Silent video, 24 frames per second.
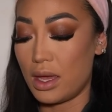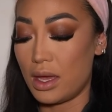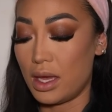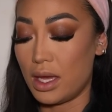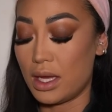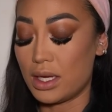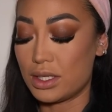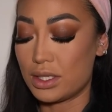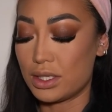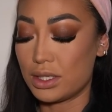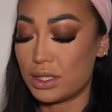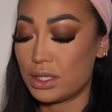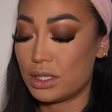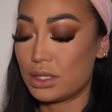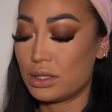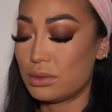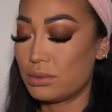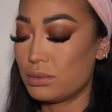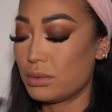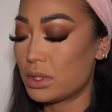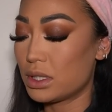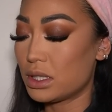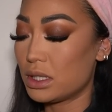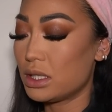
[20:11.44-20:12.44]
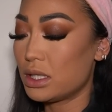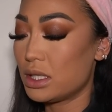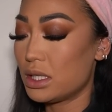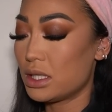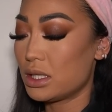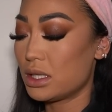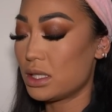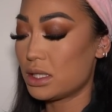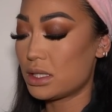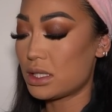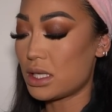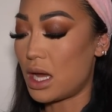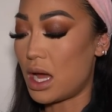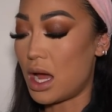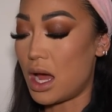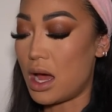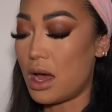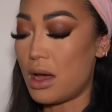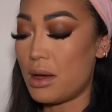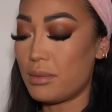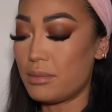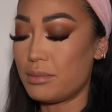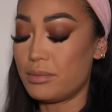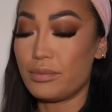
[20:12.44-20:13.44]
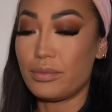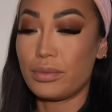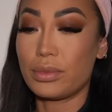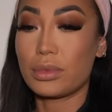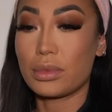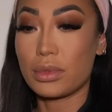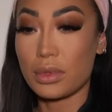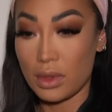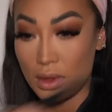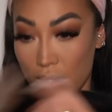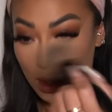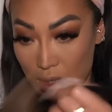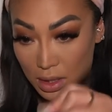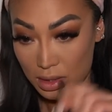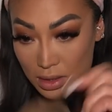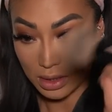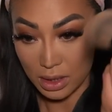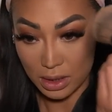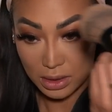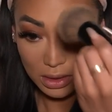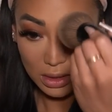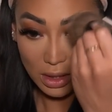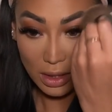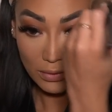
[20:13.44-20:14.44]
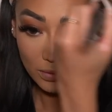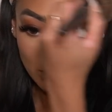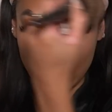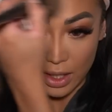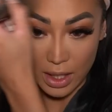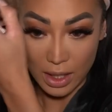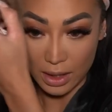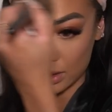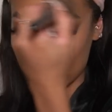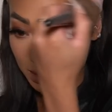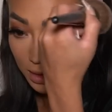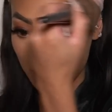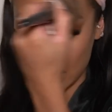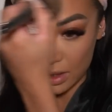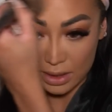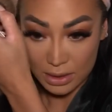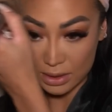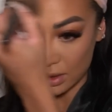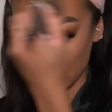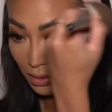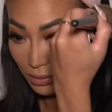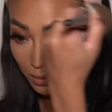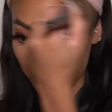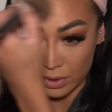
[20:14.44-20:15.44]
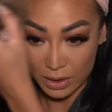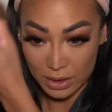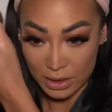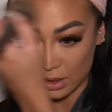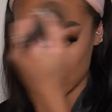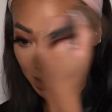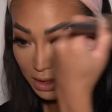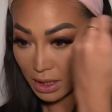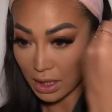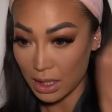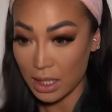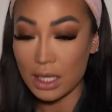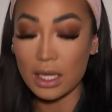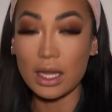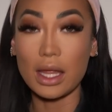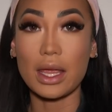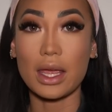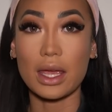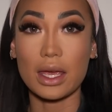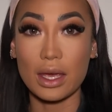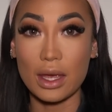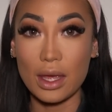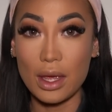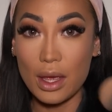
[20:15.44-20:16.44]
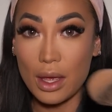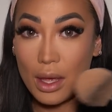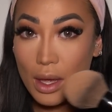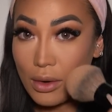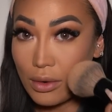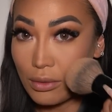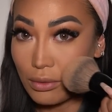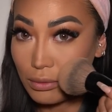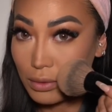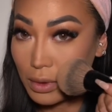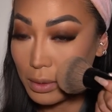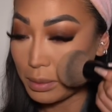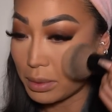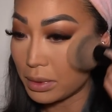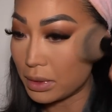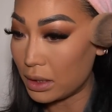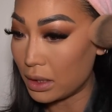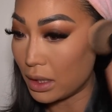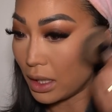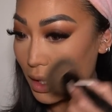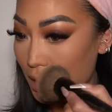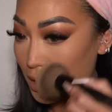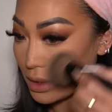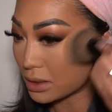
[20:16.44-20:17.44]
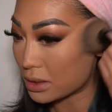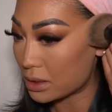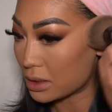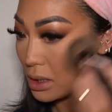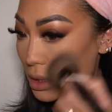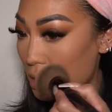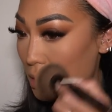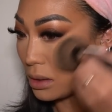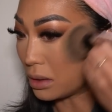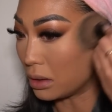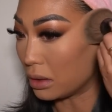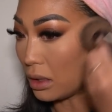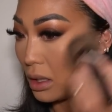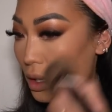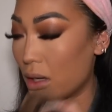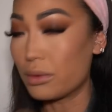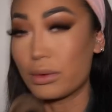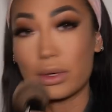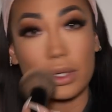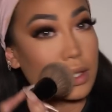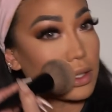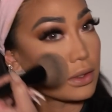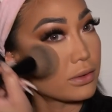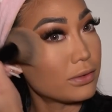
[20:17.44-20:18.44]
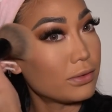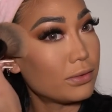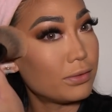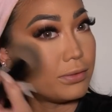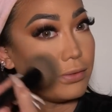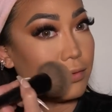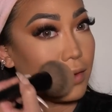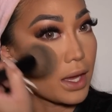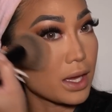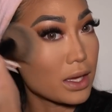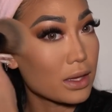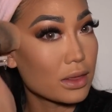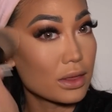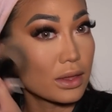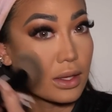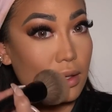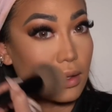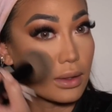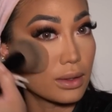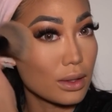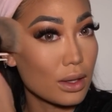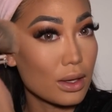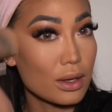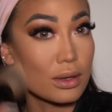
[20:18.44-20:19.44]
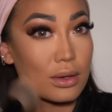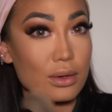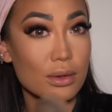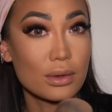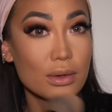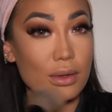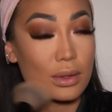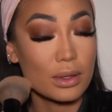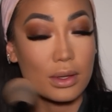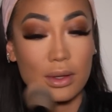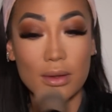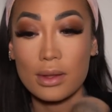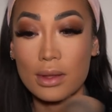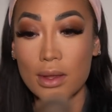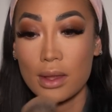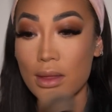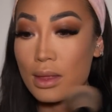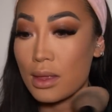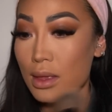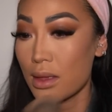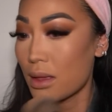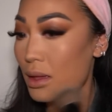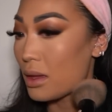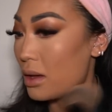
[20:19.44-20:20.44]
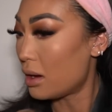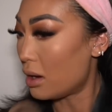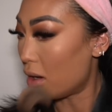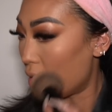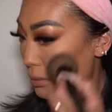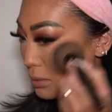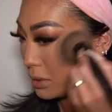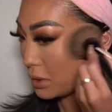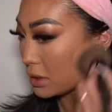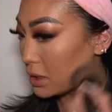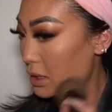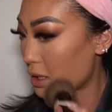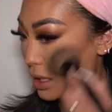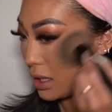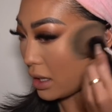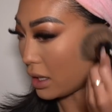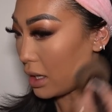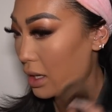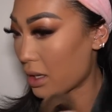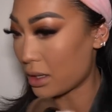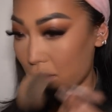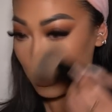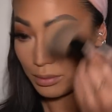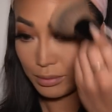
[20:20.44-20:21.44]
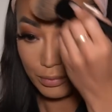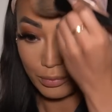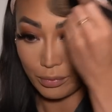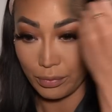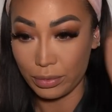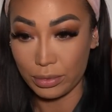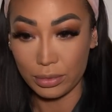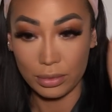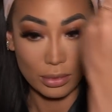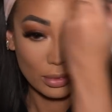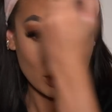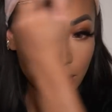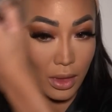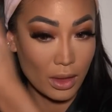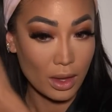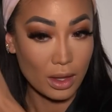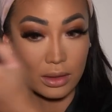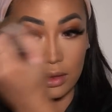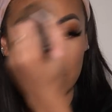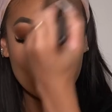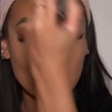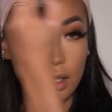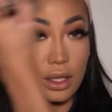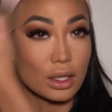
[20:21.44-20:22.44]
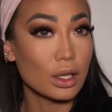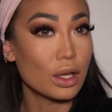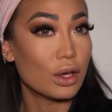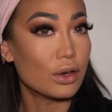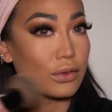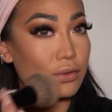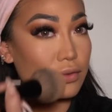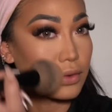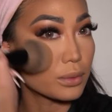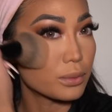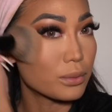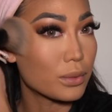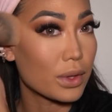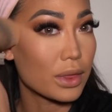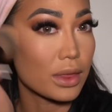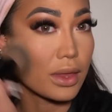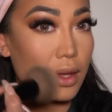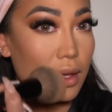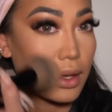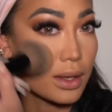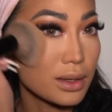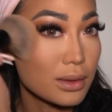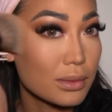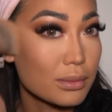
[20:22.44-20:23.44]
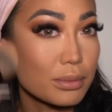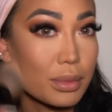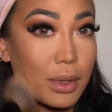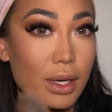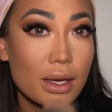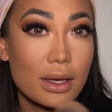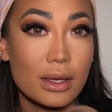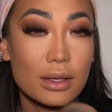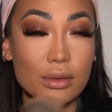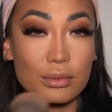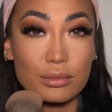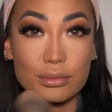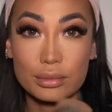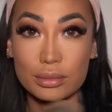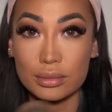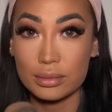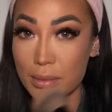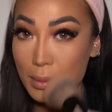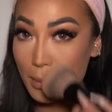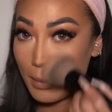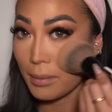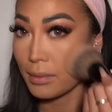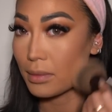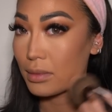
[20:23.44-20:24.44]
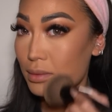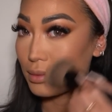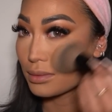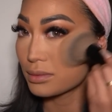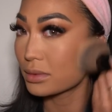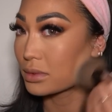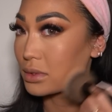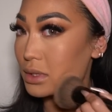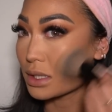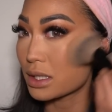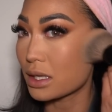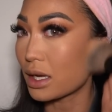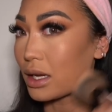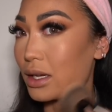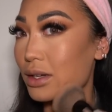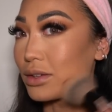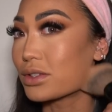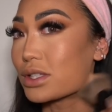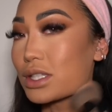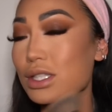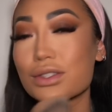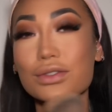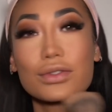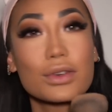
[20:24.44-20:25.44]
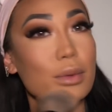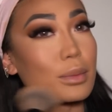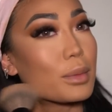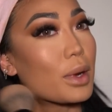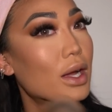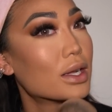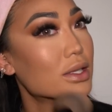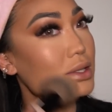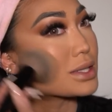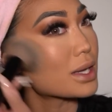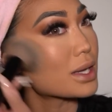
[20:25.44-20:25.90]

and just swirl it in the top, dust off the excess, and we're just gonna like replace the glow. We're gonna fake the glow, almost like the glow from within, but it's kind of just from on